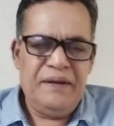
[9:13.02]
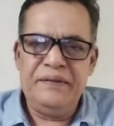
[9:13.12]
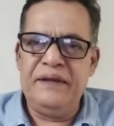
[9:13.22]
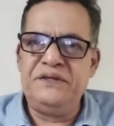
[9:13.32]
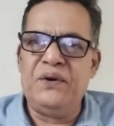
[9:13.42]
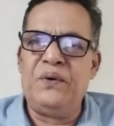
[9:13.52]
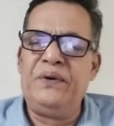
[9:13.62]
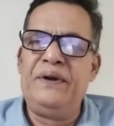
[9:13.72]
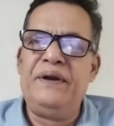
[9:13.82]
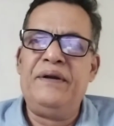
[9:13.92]

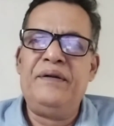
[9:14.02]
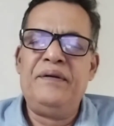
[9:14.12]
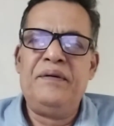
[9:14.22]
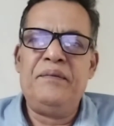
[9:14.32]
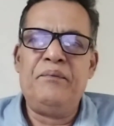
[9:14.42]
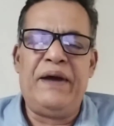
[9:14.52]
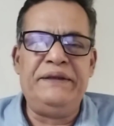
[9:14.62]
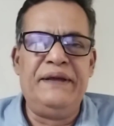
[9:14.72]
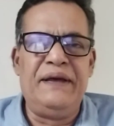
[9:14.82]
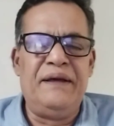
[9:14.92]

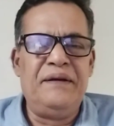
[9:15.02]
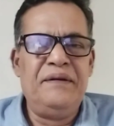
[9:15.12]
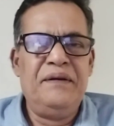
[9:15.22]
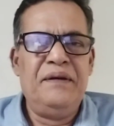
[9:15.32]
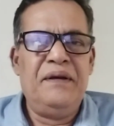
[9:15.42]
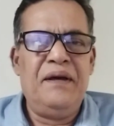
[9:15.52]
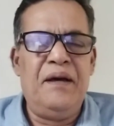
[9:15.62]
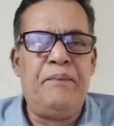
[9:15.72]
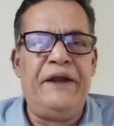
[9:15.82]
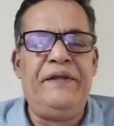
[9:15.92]
the
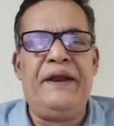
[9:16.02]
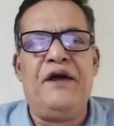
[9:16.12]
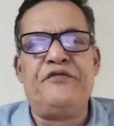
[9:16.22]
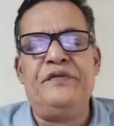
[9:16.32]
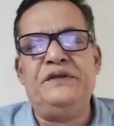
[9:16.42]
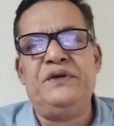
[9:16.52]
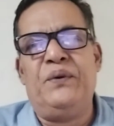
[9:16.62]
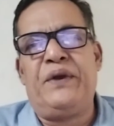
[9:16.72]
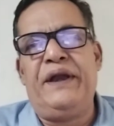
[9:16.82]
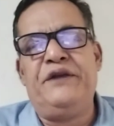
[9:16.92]
brother of the
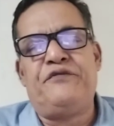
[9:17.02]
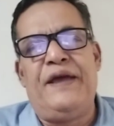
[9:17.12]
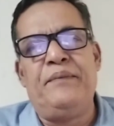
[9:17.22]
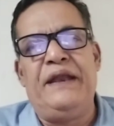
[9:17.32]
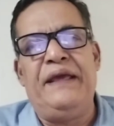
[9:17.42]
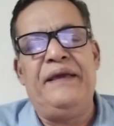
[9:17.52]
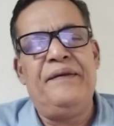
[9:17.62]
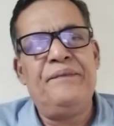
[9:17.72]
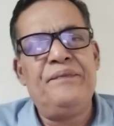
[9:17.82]
John Reed family,